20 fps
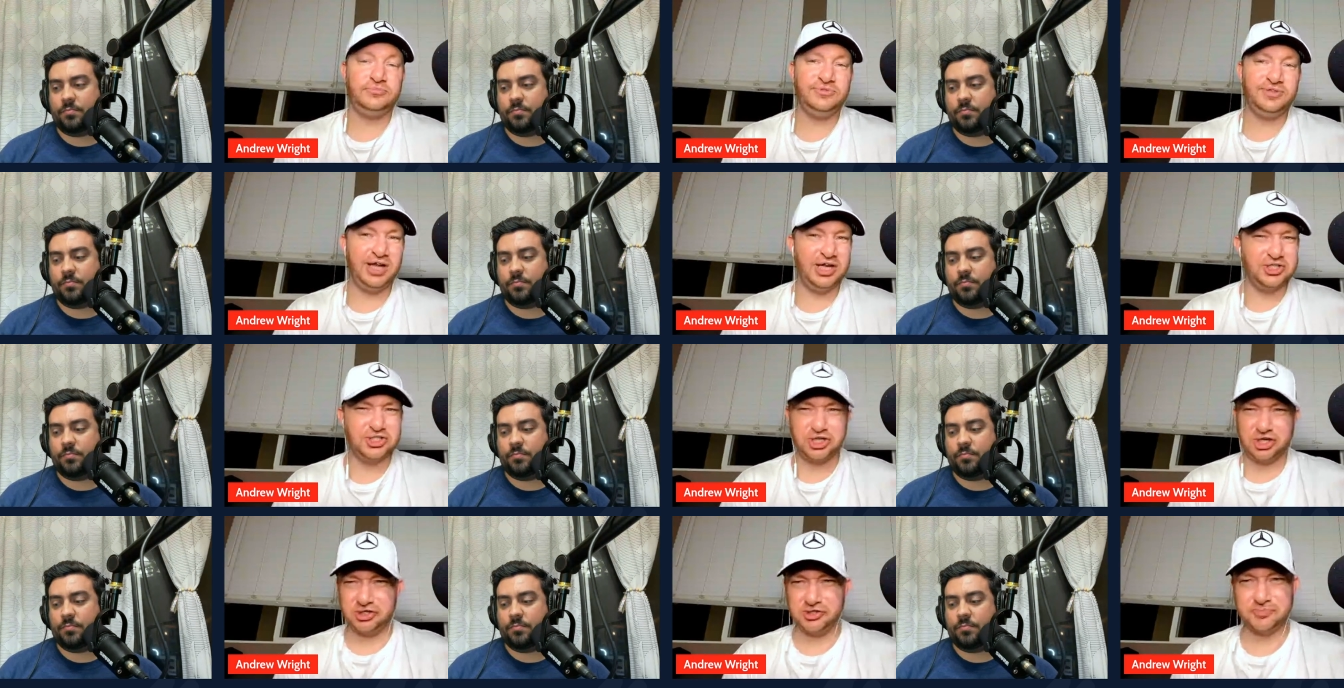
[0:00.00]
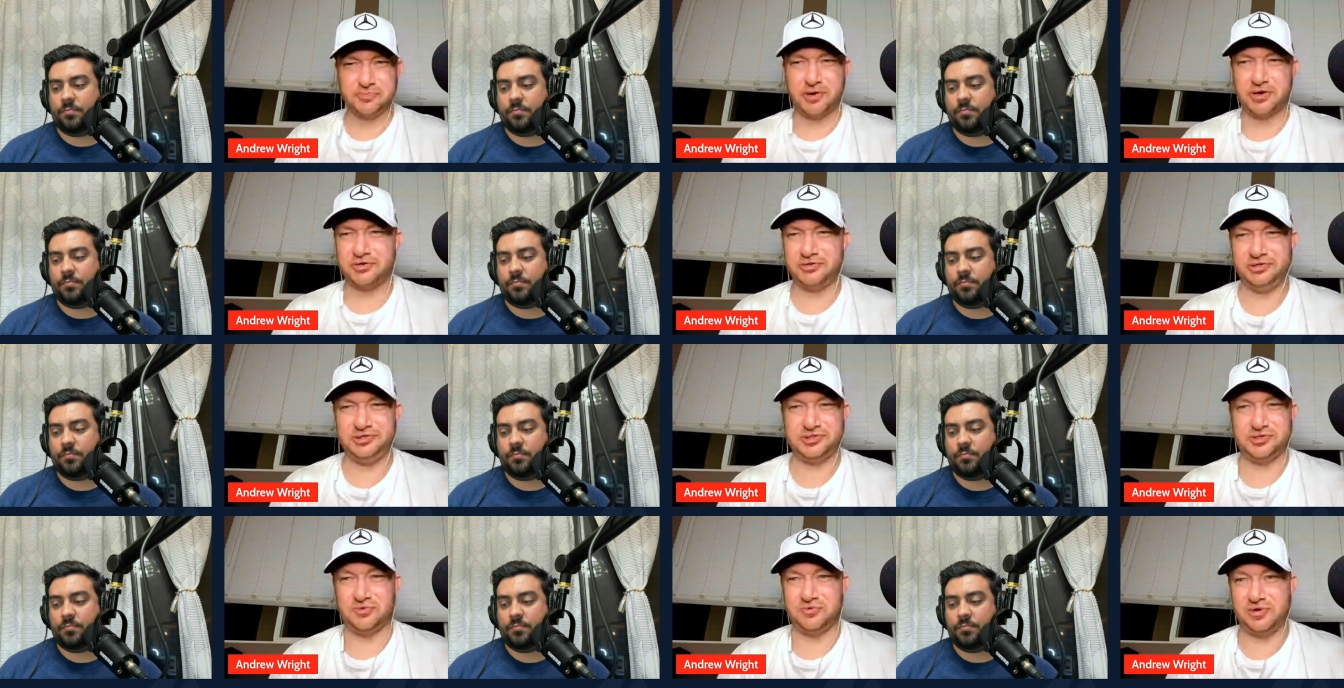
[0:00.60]
Speaker 1: And Charles Barkley
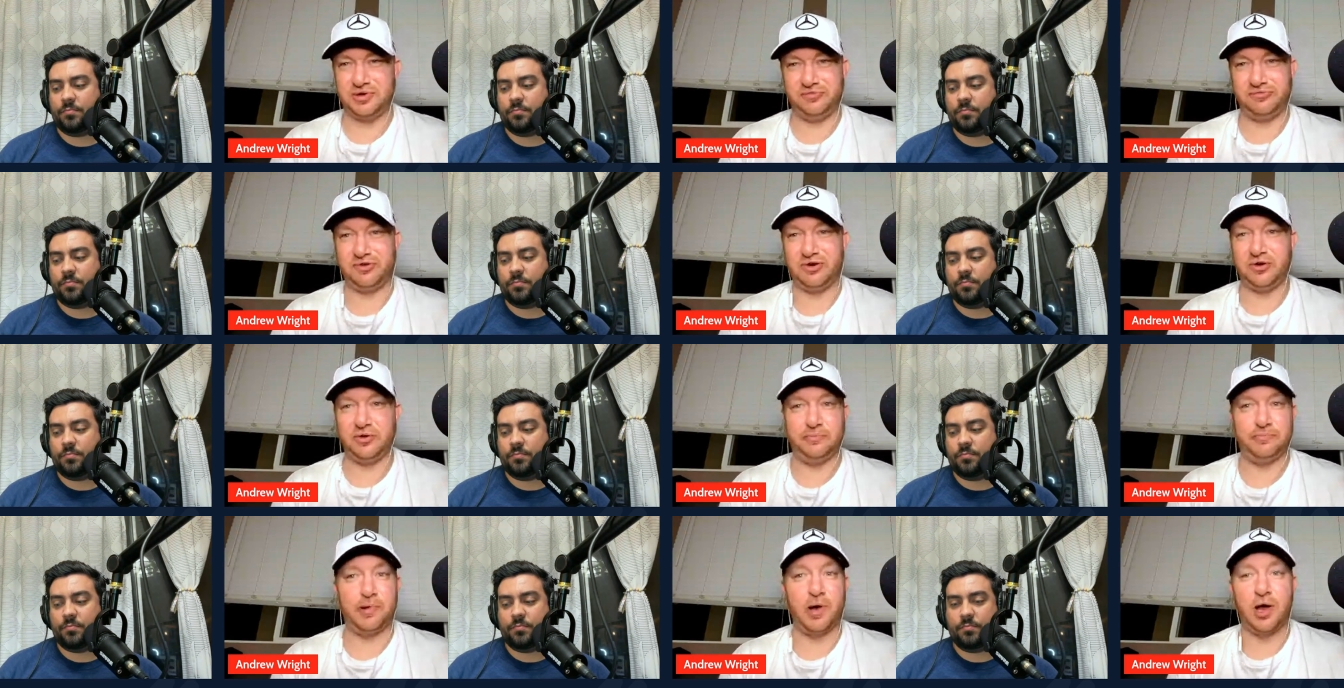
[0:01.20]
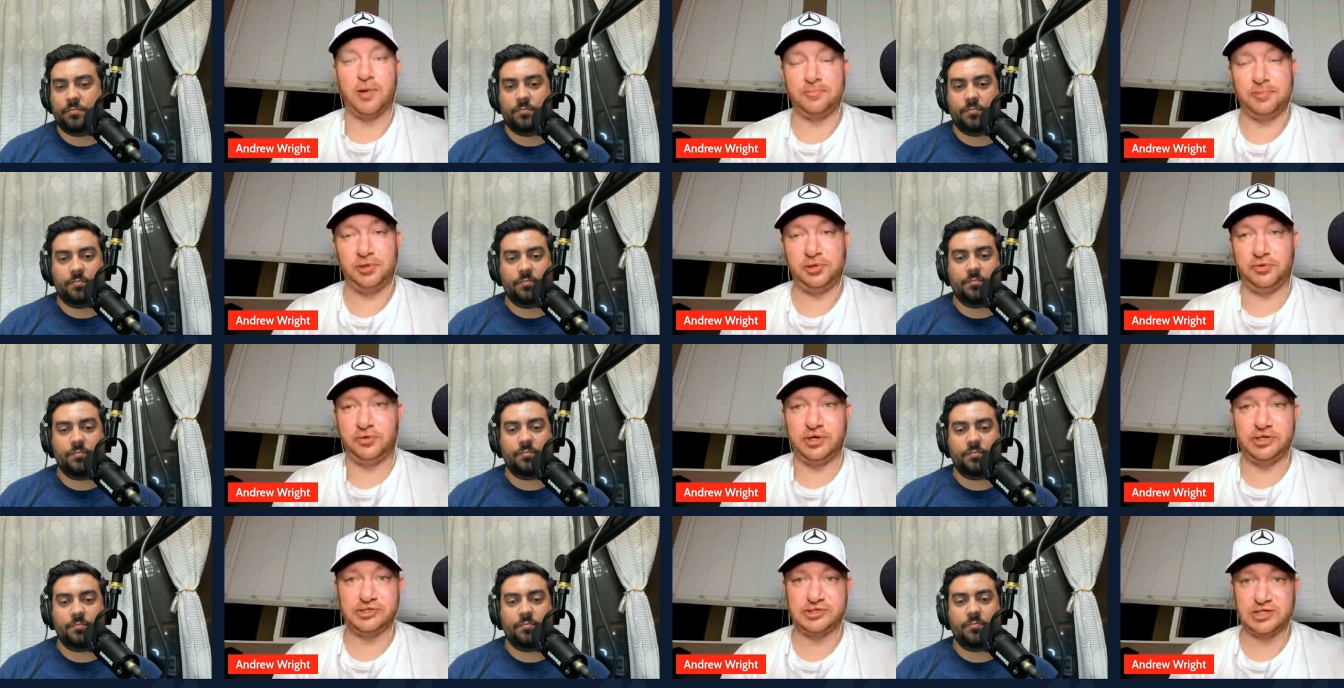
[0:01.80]
is already very
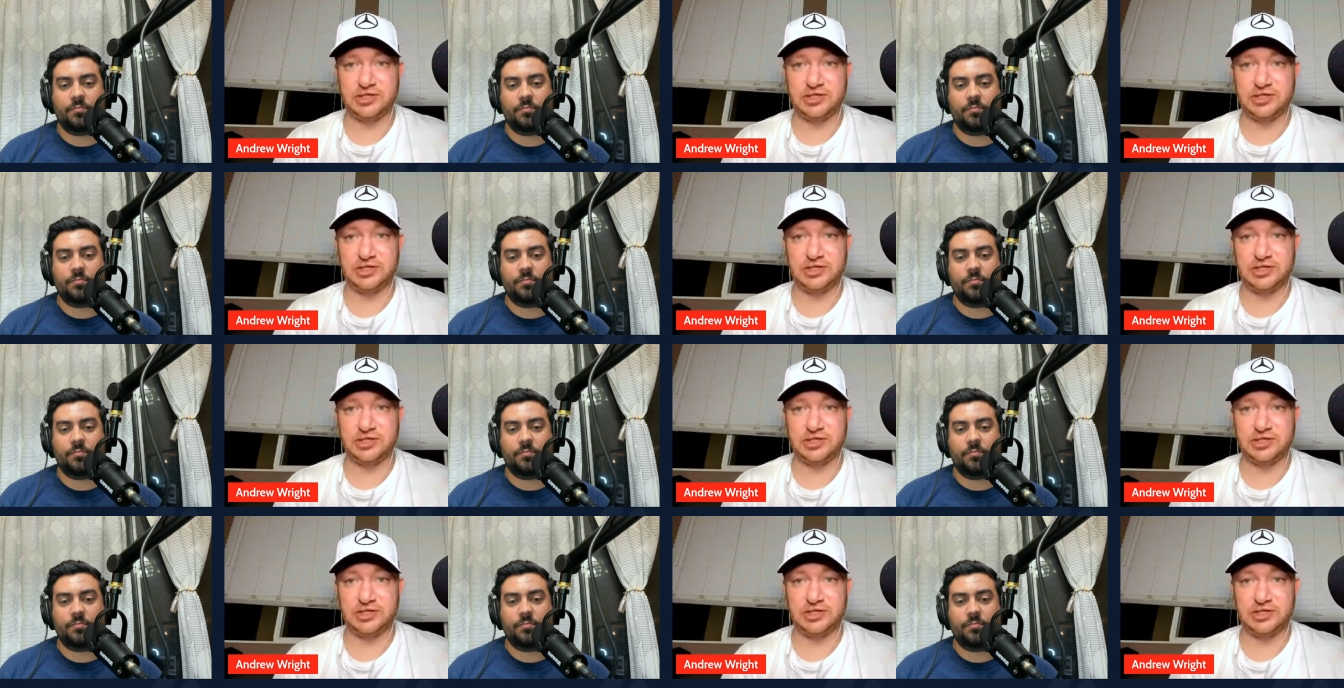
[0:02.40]
popular as